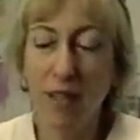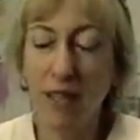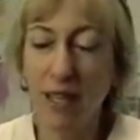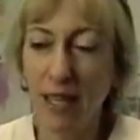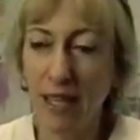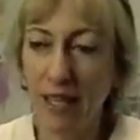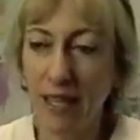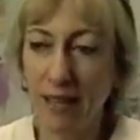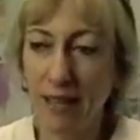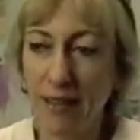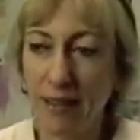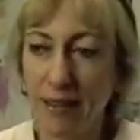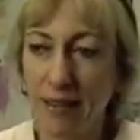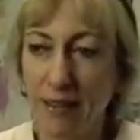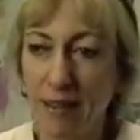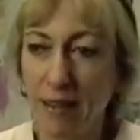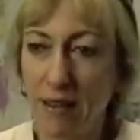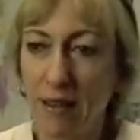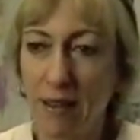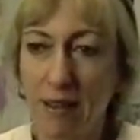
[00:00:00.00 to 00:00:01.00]

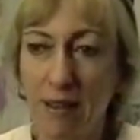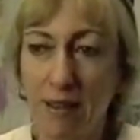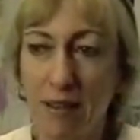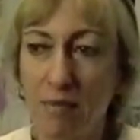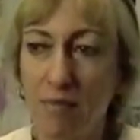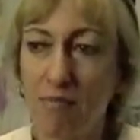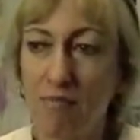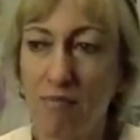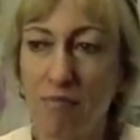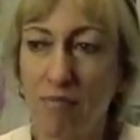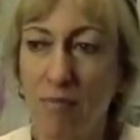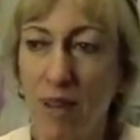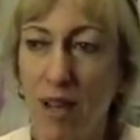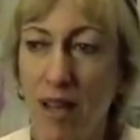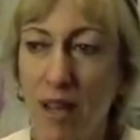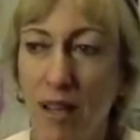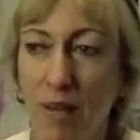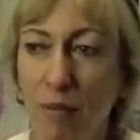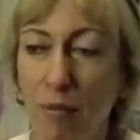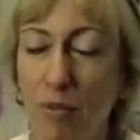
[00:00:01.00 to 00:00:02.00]
and um,
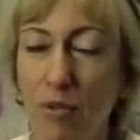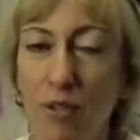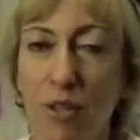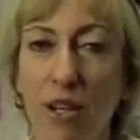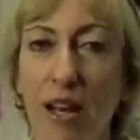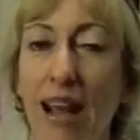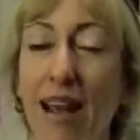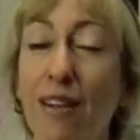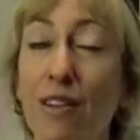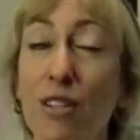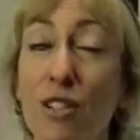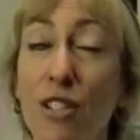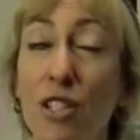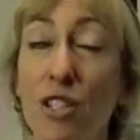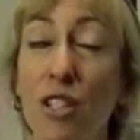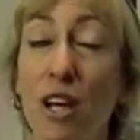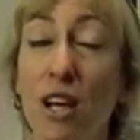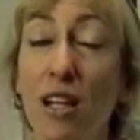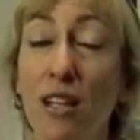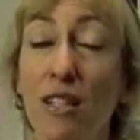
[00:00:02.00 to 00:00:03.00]
I was on allergy
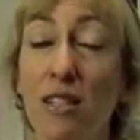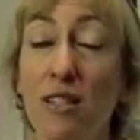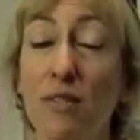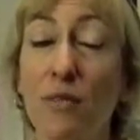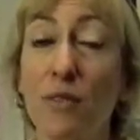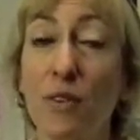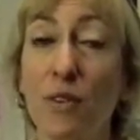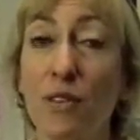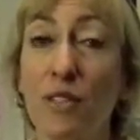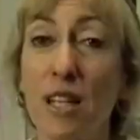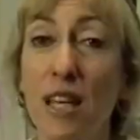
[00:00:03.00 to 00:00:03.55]
shots for